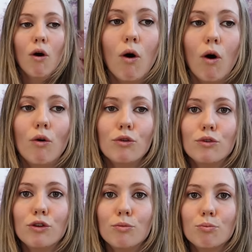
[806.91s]
oh, you
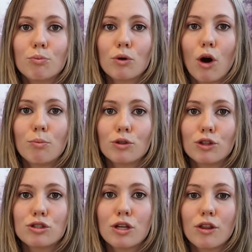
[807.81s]
didn't
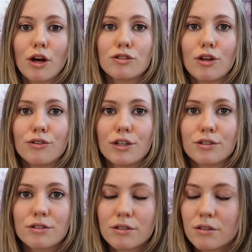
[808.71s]
properly say that
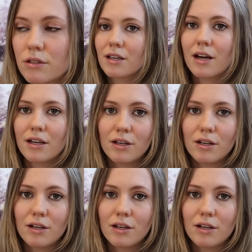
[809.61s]
sentence yeah,